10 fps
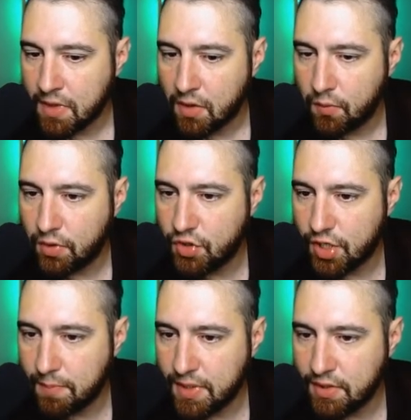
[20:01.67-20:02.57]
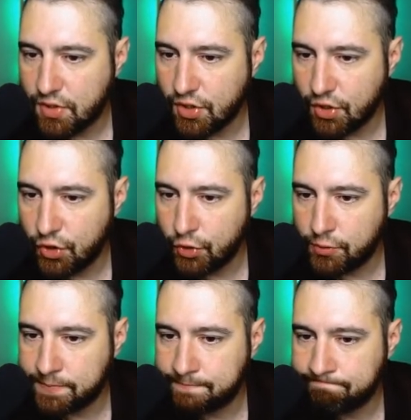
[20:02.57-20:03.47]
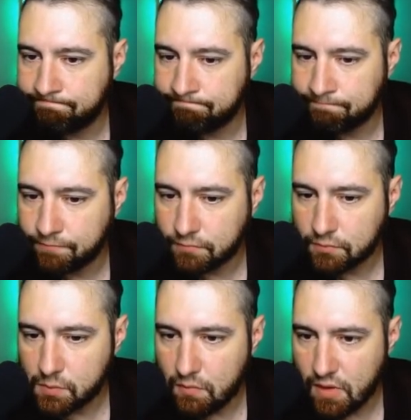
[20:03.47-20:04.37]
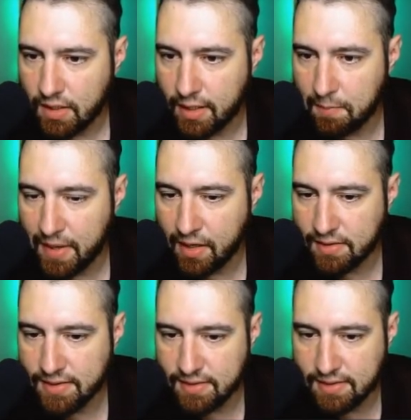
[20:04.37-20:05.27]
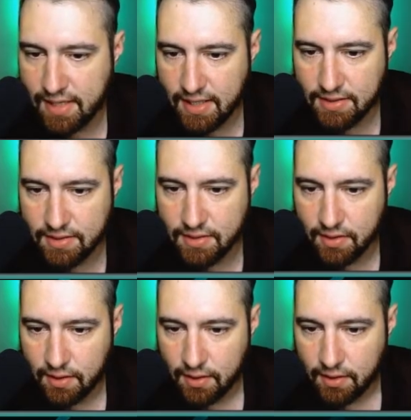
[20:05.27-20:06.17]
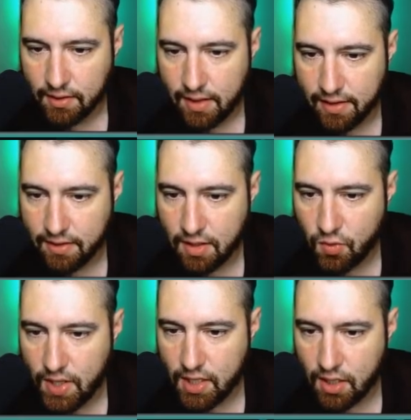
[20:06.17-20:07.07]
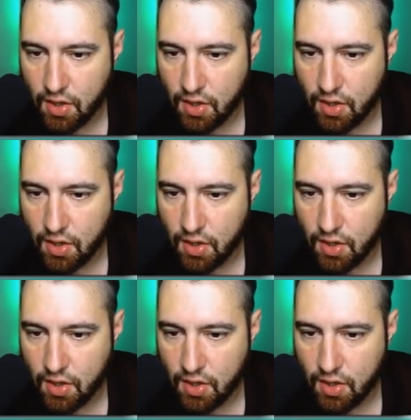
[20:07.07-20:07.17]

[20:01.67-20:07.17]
we'll jump into comparison sakes. I think we can